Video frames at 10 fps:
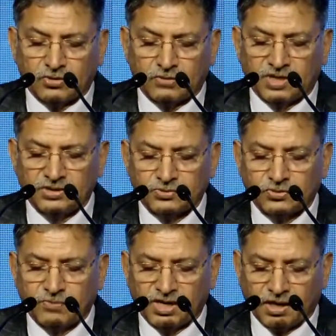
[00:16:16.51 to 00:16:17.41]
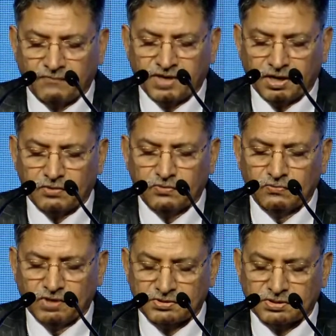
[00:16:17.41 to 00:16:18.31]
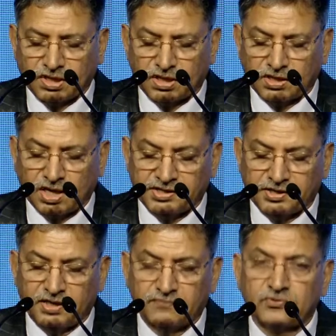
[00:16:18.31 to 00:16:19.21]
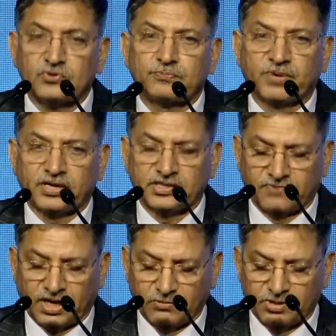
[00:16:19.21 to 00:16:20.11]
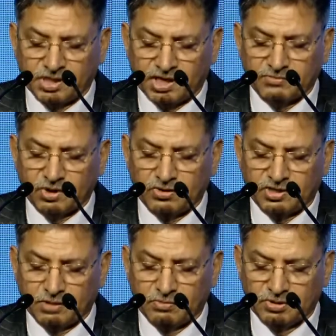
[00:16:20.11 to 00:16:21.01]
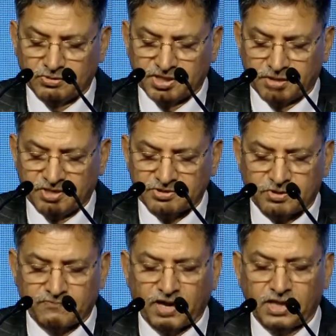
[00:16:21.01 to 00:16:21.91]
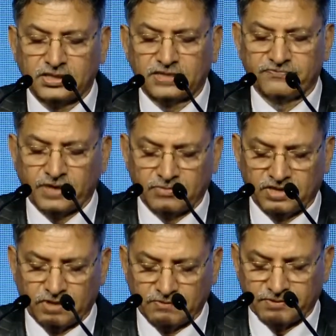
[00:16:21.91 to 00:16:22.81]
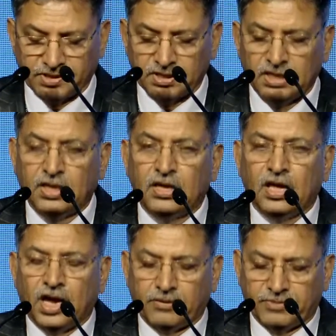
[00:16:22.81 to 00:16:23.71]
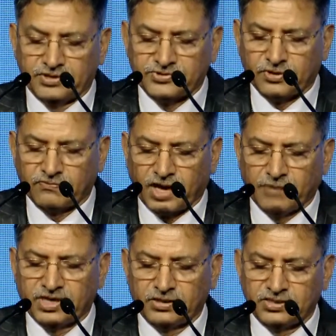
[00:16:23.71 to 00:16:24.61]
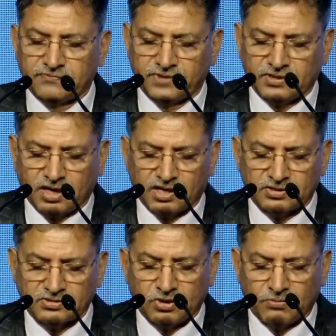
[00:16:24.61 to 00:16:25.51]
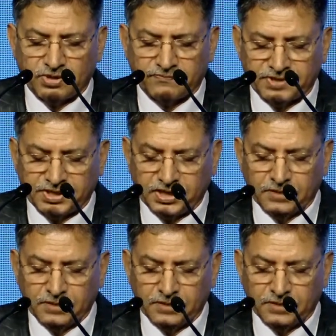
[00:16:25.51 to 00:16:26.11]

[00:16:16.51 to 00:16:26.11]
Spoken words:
Mansukh Mandavia, who was kind enough to spare his valuable time, the Honorable Union Minister of Health and Family Welfare and Minister of Chemicals and Fertilizers, Government of India.